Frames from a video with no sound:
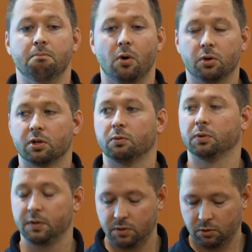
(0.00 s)

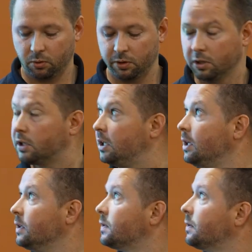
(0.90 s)
Motrin will destroy your
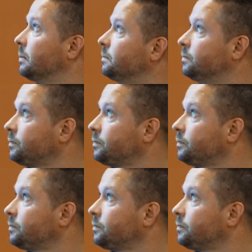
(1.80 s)
kidneys.